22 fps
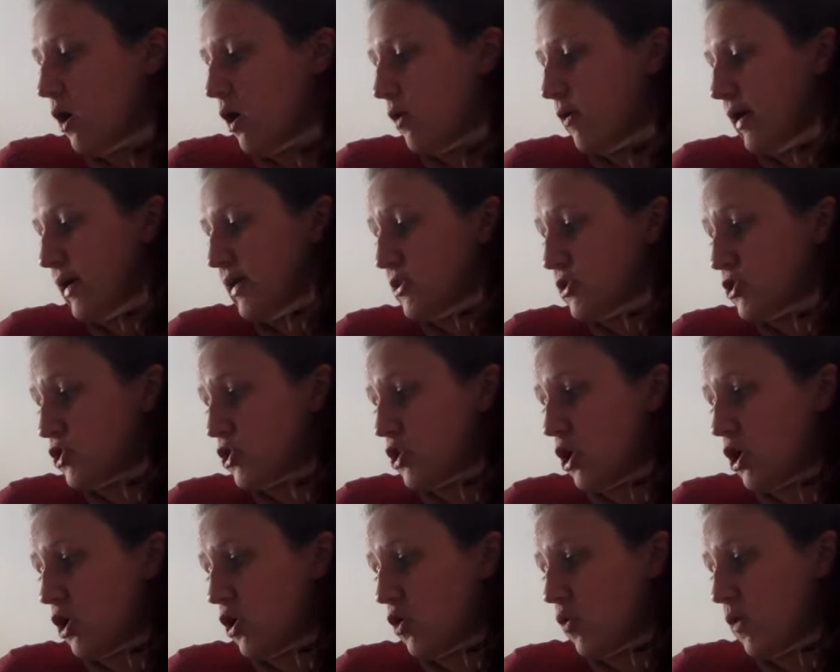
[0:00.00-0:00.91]
All right,
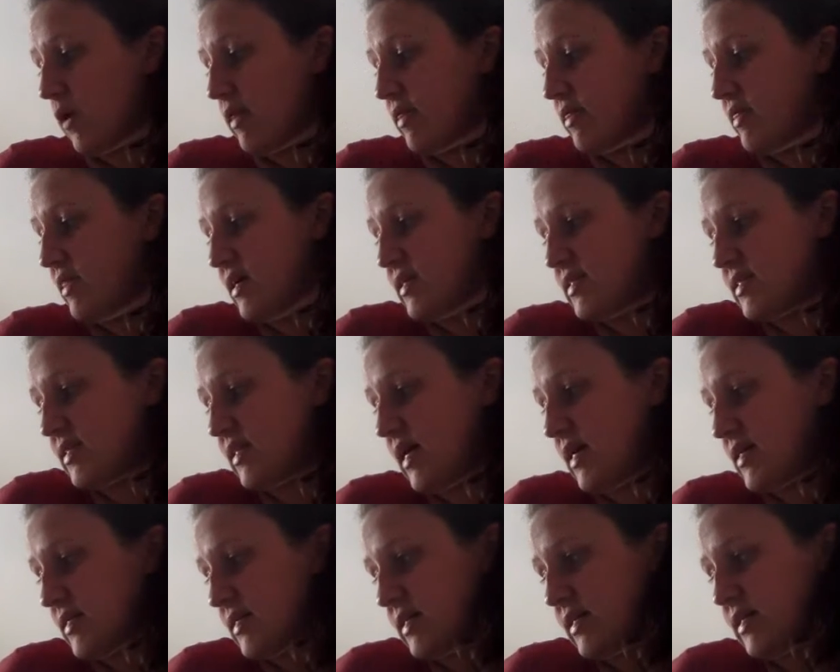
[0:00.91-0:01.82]
so this
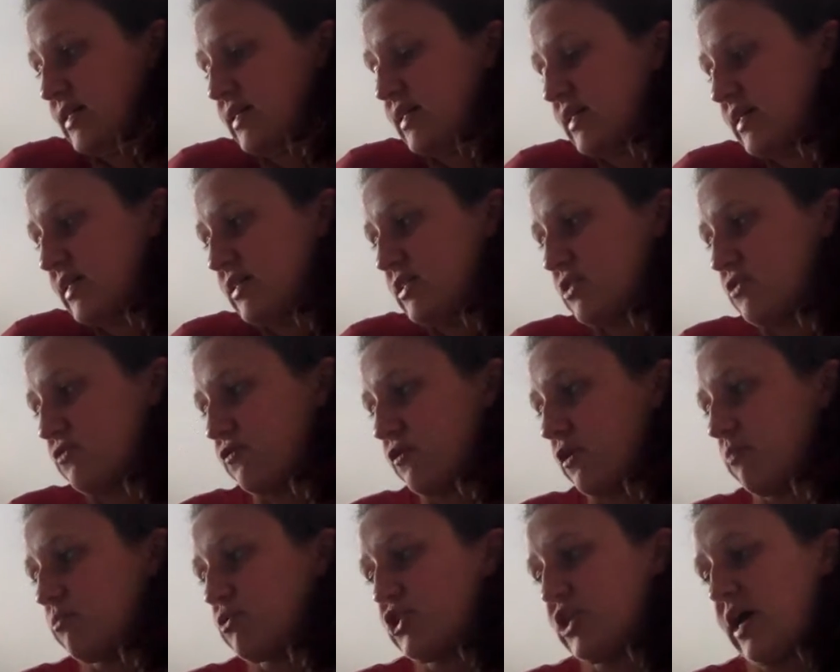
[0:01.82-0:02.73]
lesson is
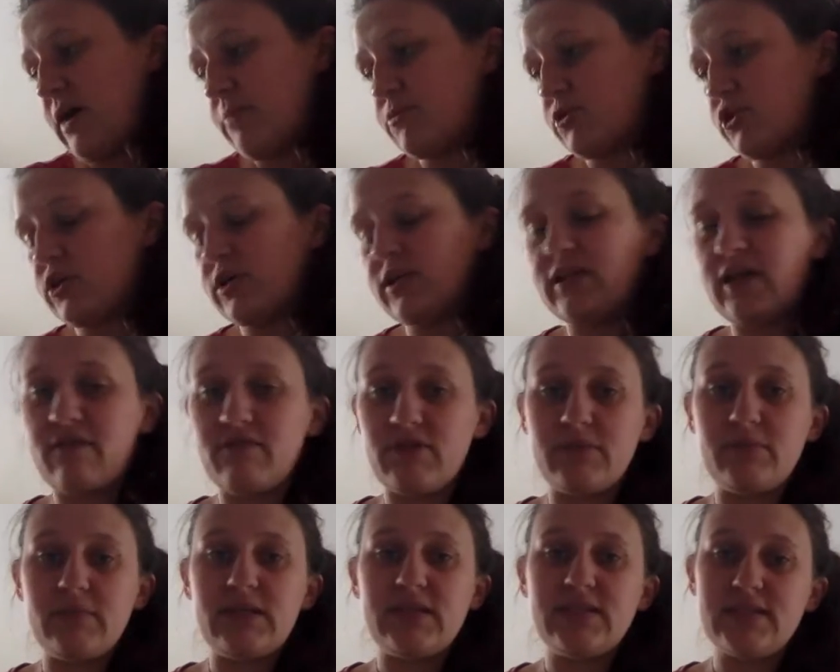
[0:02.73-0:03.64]
from chapter
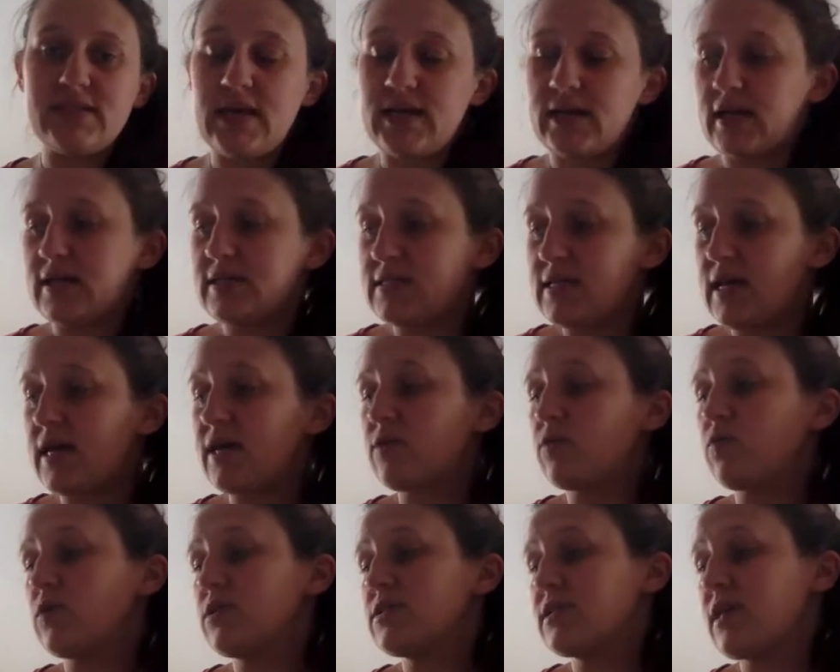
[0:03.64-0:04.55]
11 because, like I said,
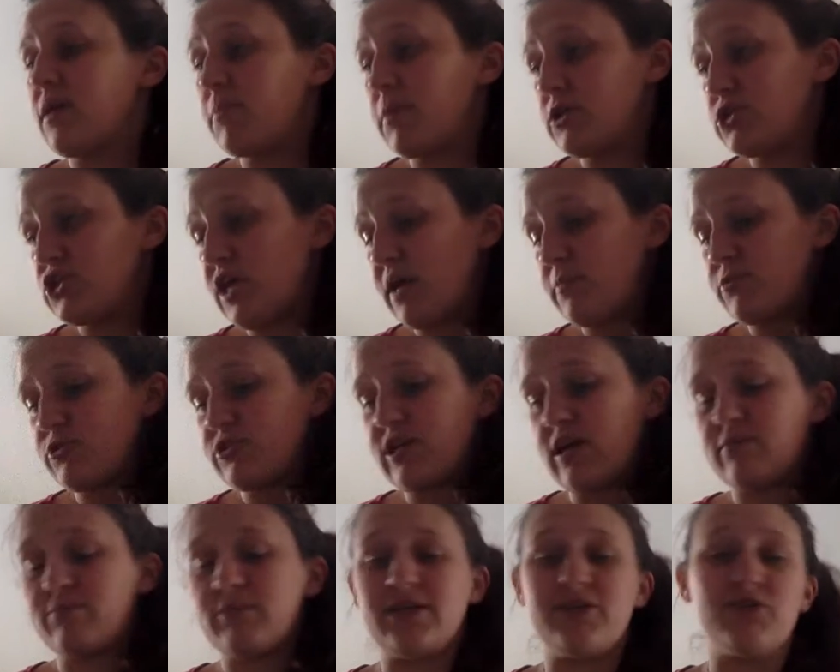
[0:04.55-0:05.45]
we're skipping chapter
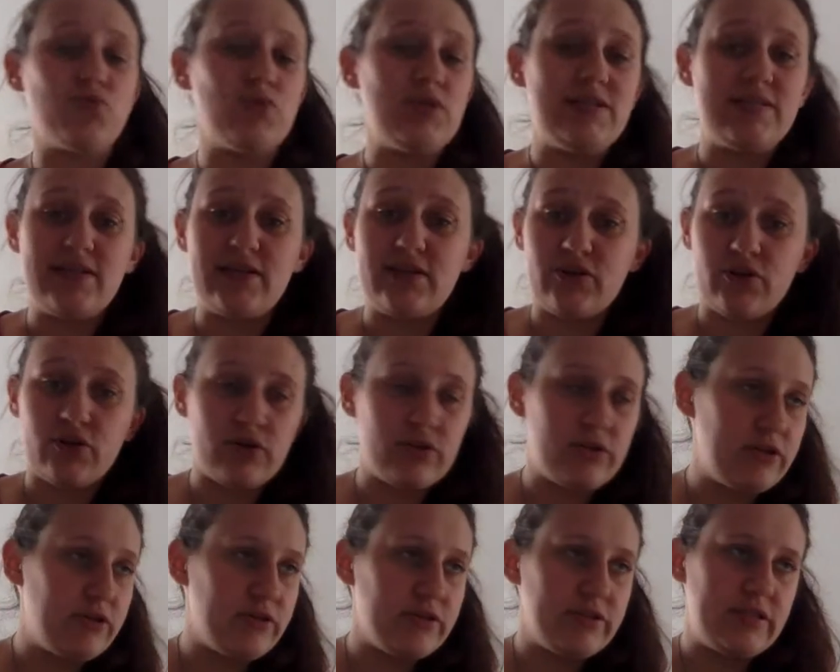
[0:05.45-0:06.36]
10 because we did it
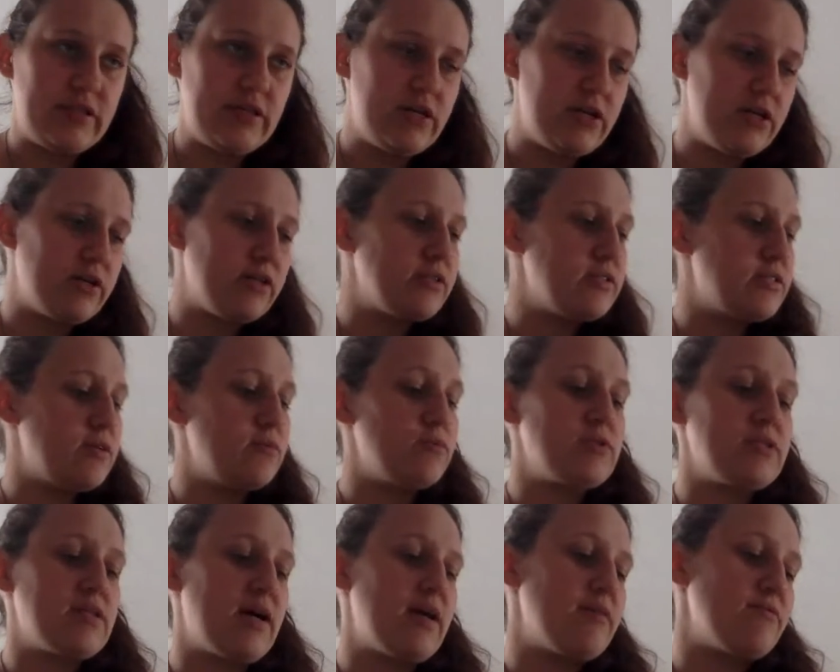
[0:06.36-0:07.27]
earlier in the year because it
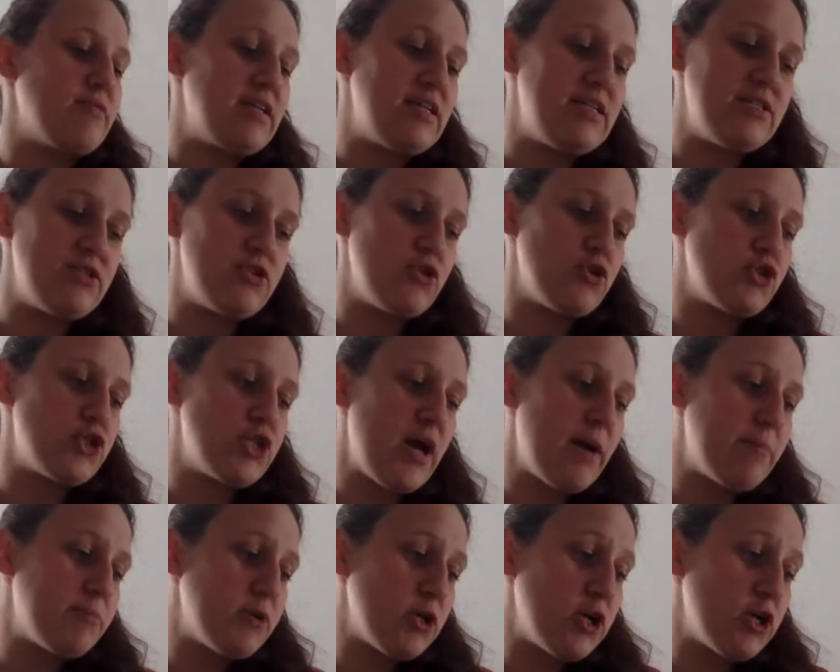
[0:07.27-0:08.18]
was kind of an easier
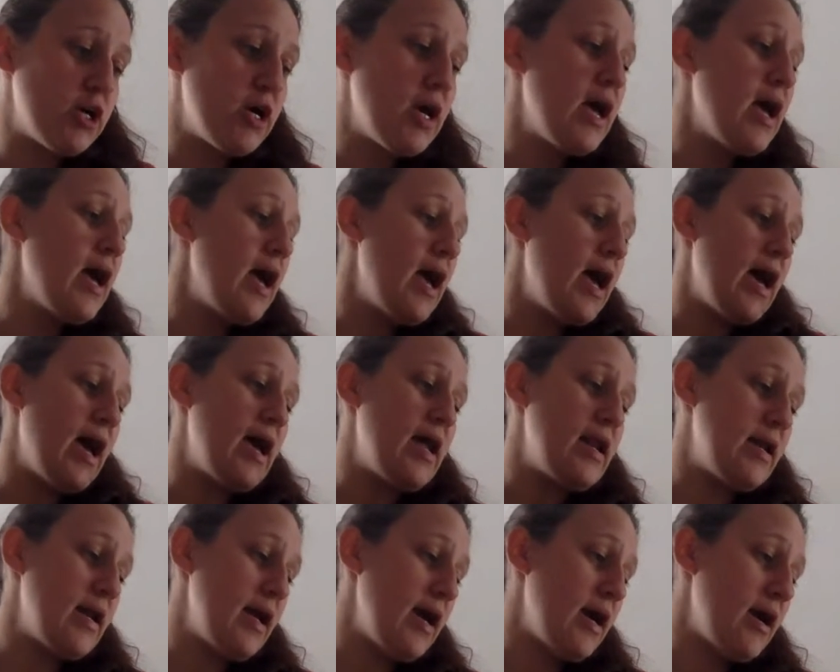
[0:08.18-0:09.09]
chapter,
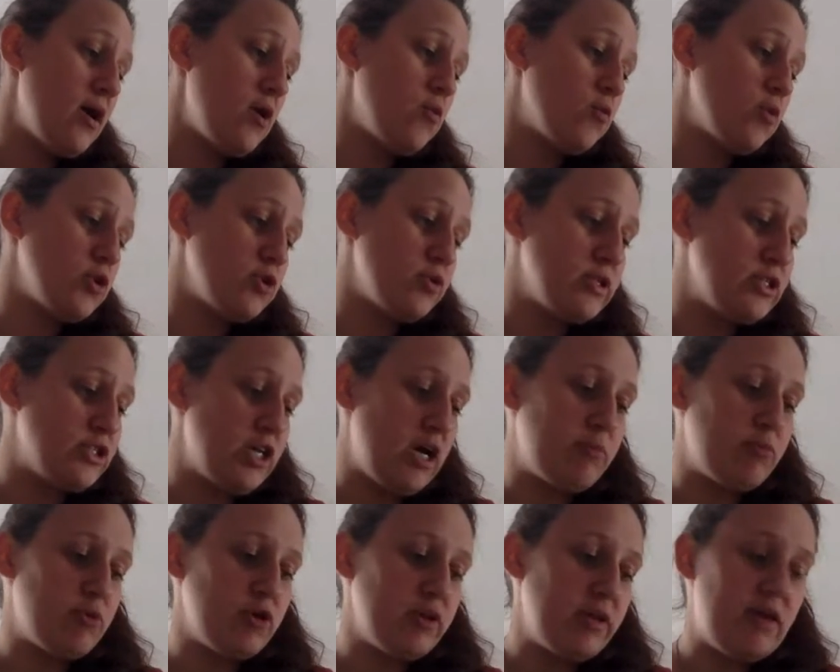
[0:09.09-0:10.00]
and now we're doing
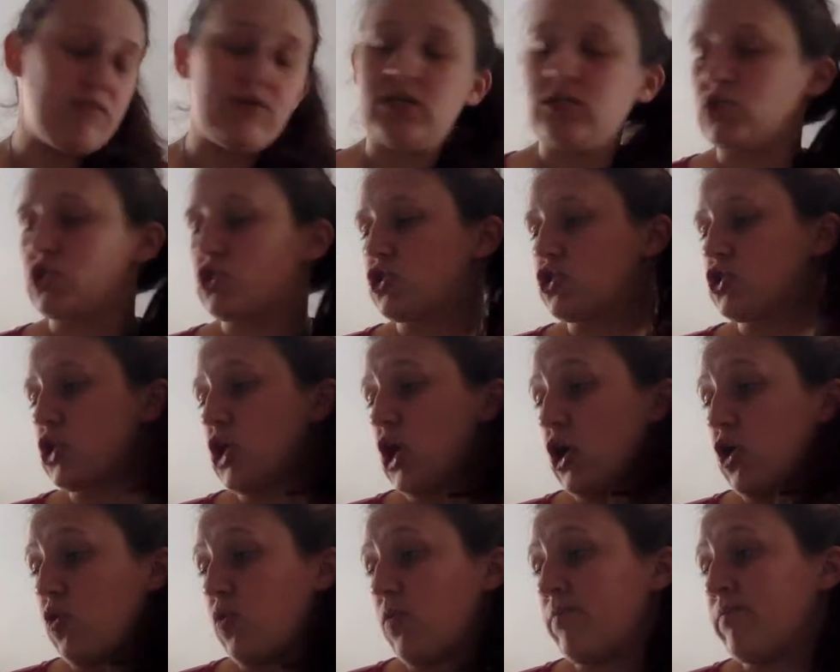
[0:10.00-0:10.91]
chapter 11.
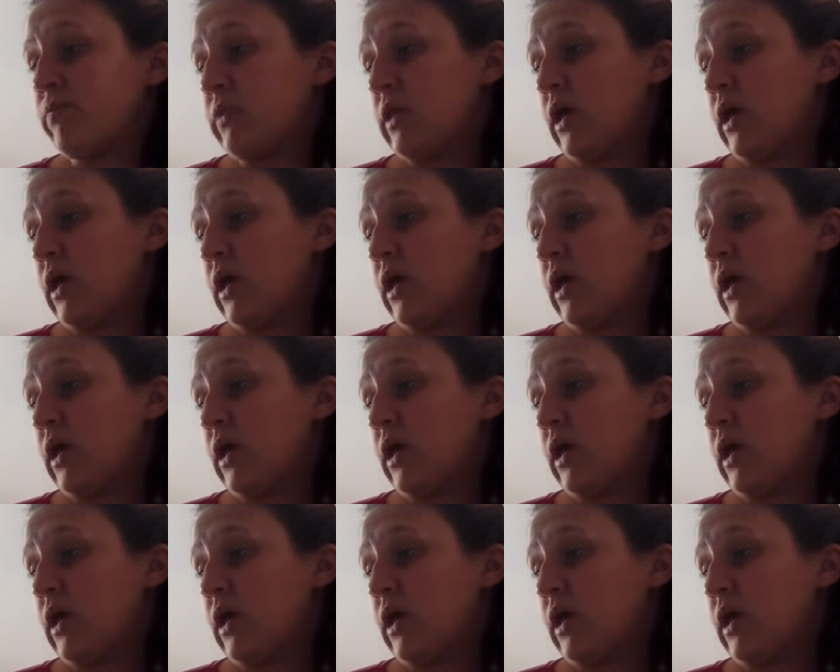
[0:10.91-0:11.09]
So,